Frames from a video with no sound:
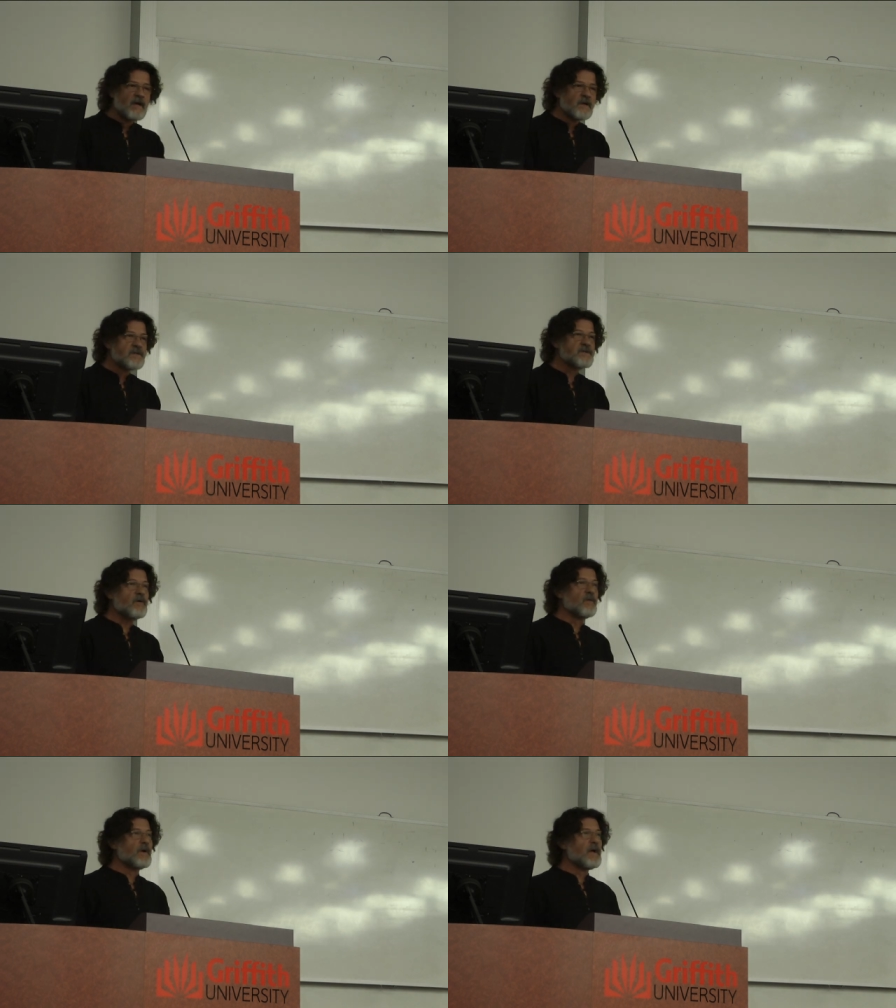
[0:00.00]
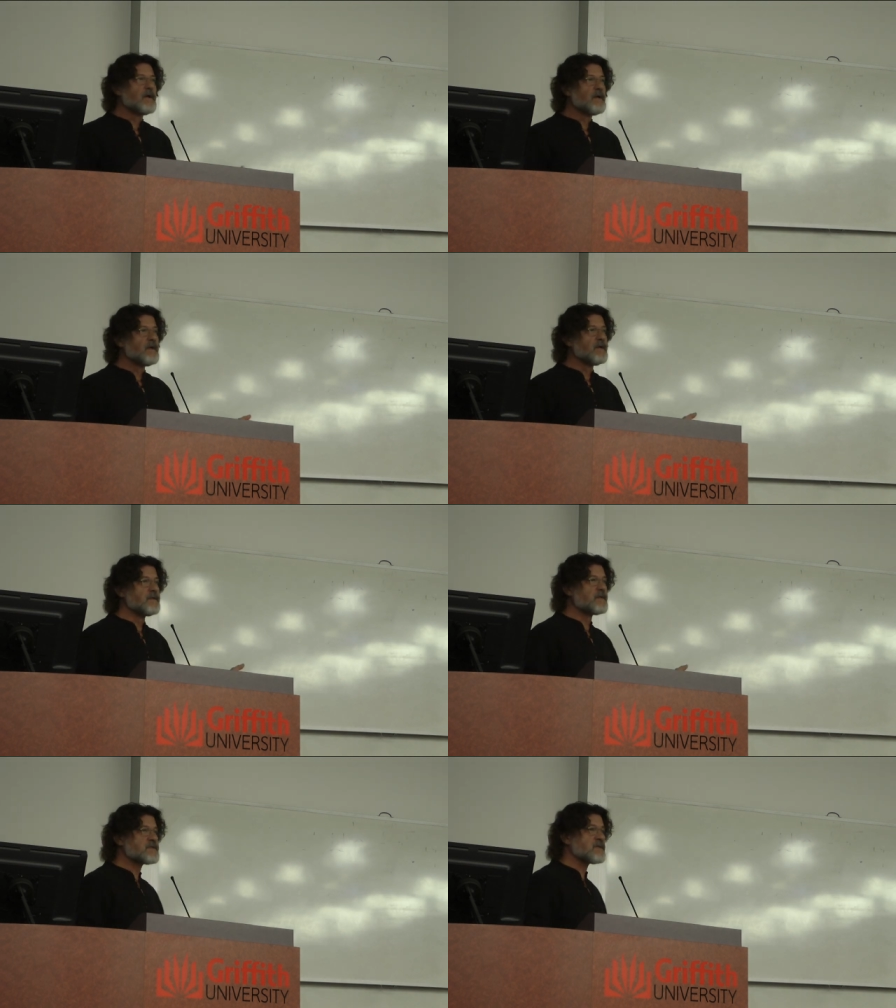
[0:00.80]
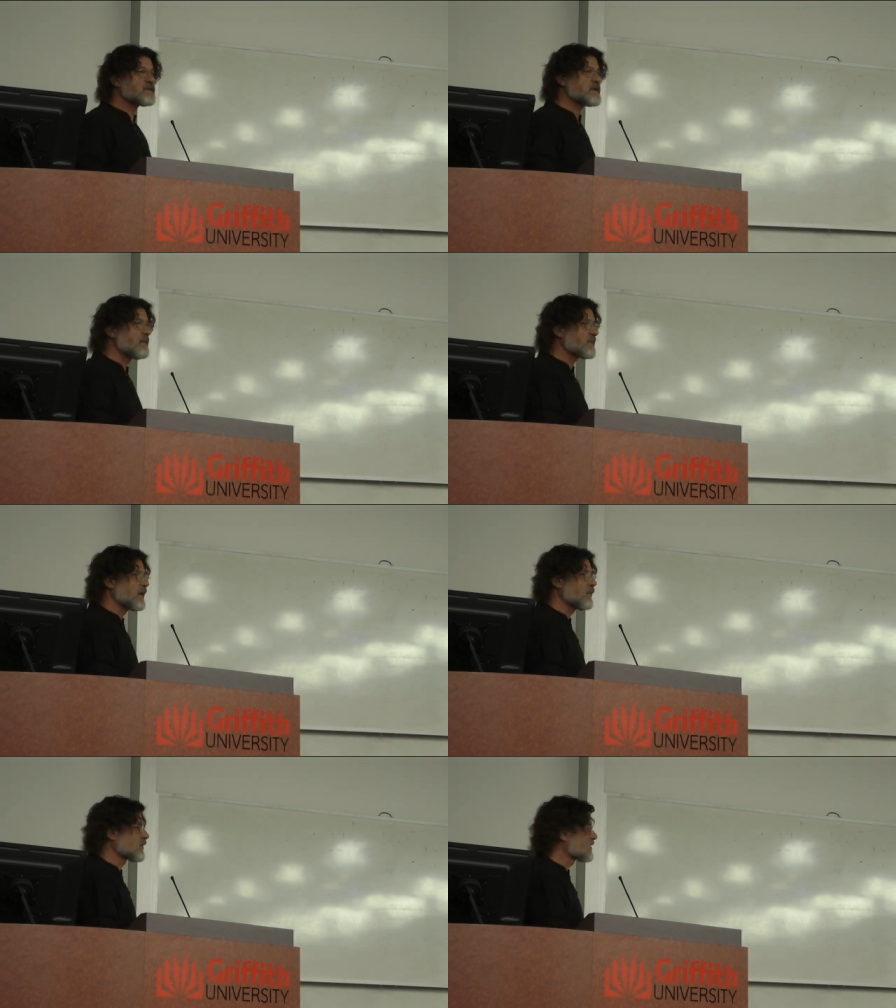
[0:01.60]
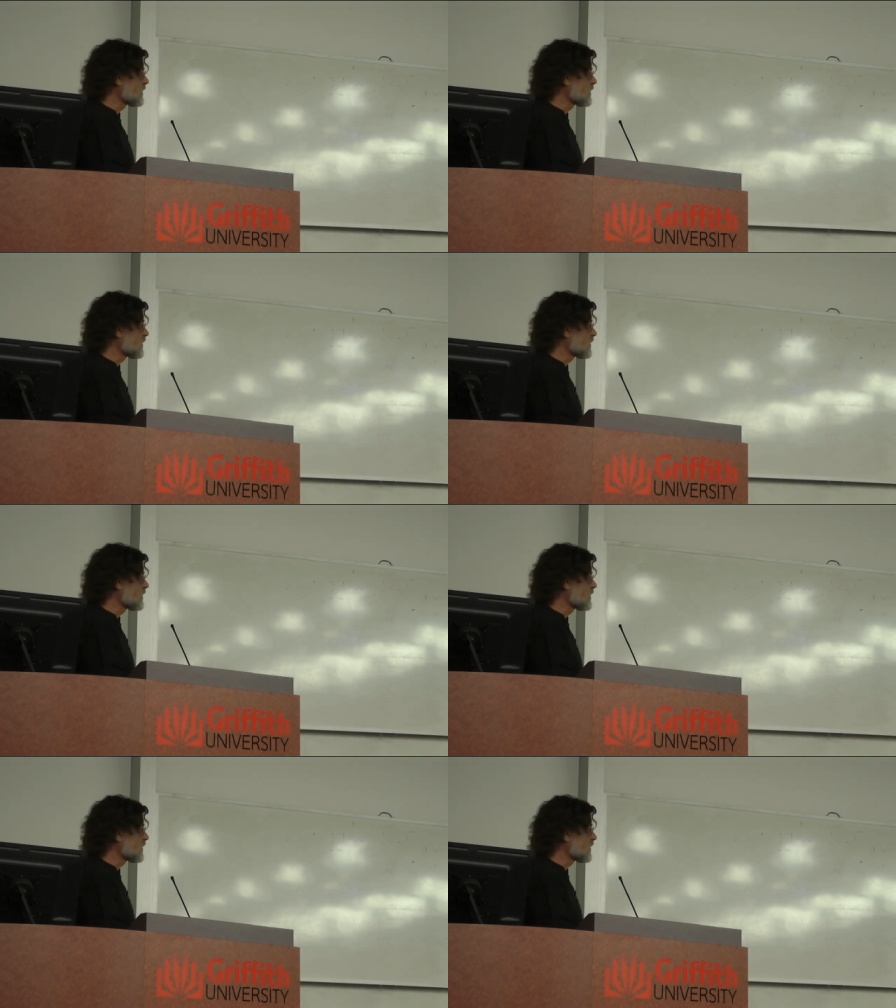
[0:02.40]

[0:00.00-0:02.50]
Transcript: So this is something what